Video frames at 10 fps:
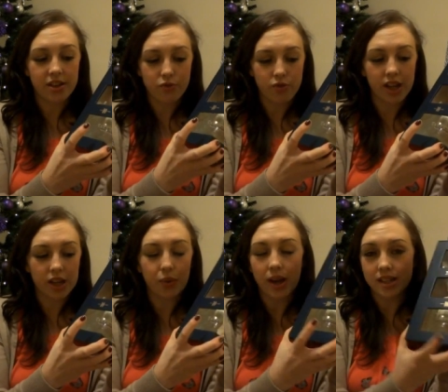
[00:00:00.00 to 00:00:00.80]
really
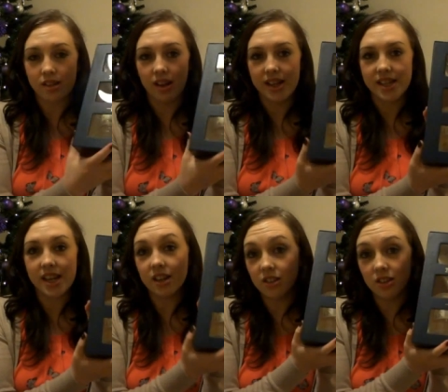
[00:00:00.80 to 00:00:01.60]
quite solid,
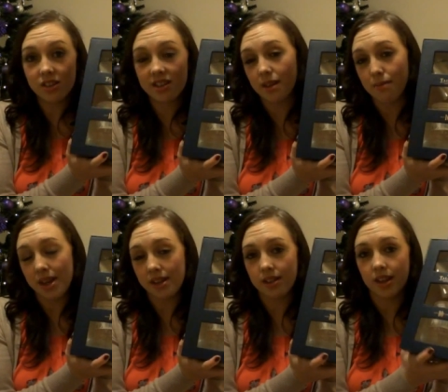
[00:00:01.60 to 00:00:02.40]
it looks
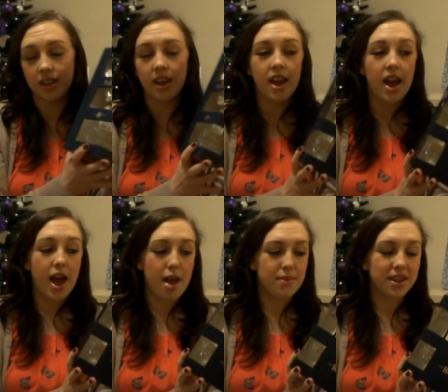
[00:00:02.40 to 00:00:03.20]
amazing,
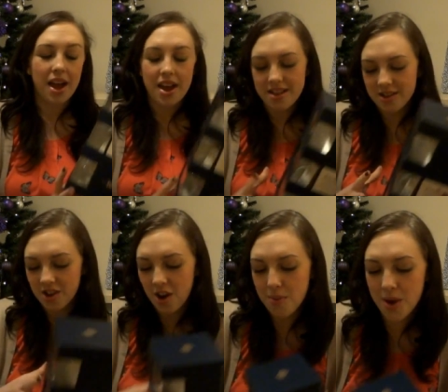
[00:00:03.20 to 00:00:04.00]
and the guy in the
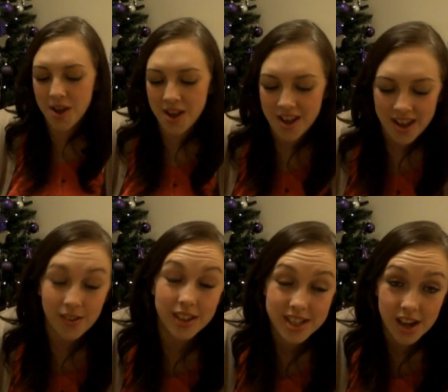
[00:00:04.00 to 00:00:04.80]
shop,
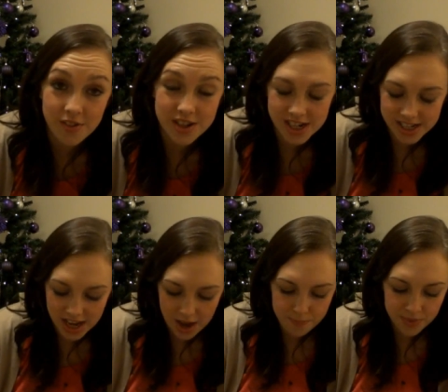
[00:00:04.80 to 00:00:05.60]
well, in Selfridges,
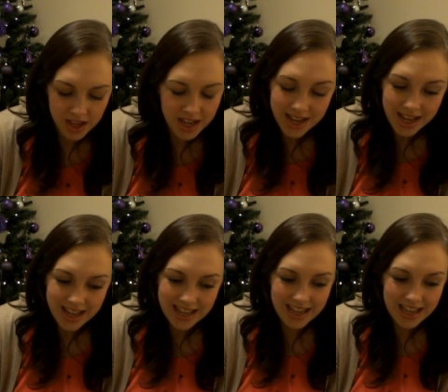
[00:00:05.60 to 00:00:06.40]

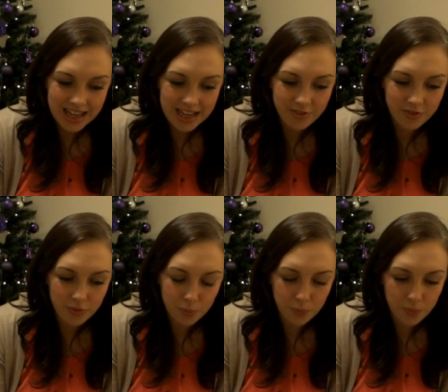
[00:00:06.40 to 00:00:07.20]
he
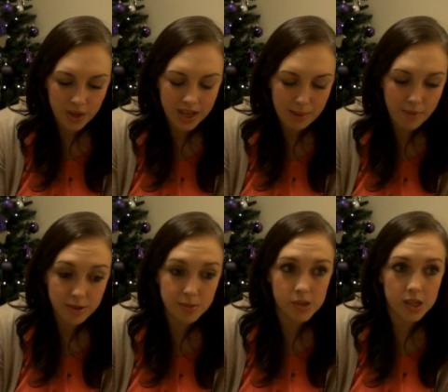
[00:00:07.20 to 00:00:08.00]
came over
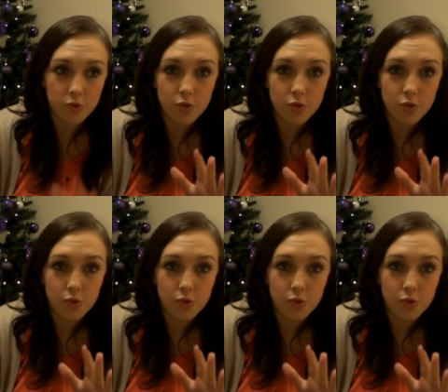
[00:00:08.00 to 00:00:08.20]
to me and was like, you